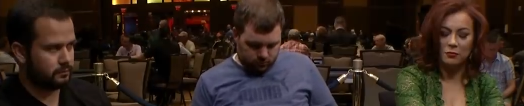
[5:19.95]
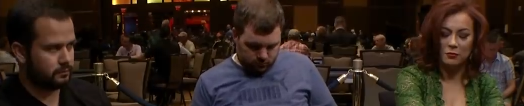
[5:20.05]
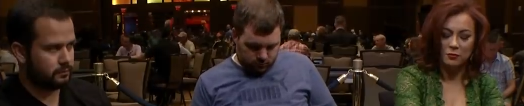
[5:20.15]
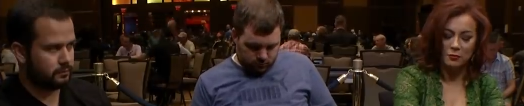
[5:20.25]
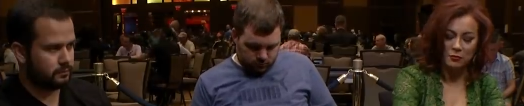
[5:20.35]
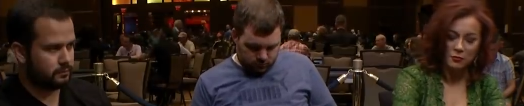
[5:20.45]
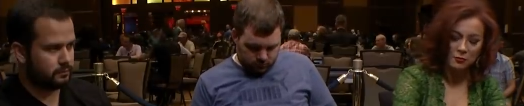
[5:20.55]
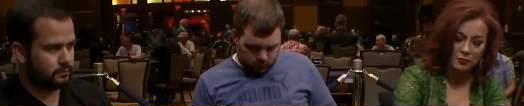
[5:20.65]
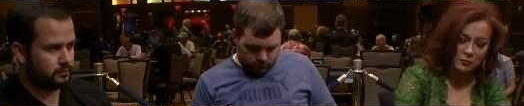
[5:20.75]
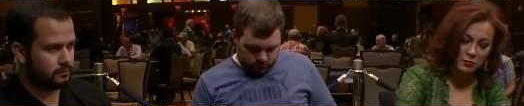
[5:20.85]

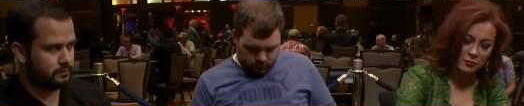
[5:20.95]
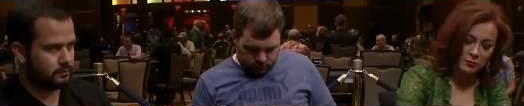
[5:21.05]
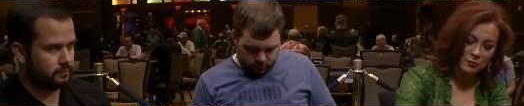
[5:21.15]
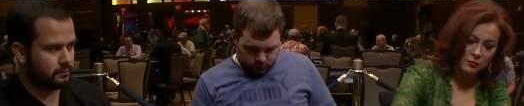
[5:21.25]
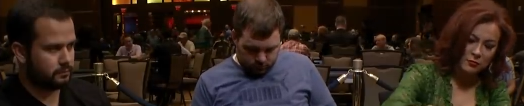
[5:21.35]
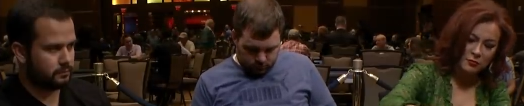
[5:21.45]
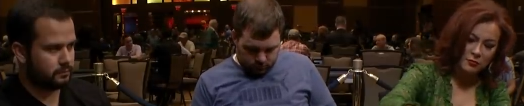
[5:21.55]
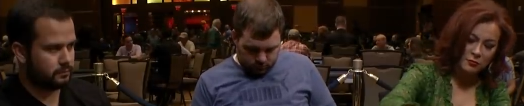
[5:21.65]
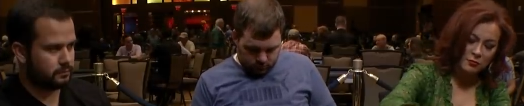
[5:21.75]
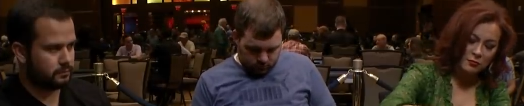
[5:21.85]

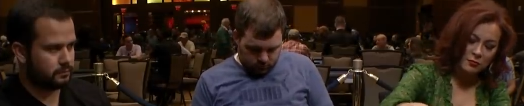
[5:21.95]
Nobody speaks.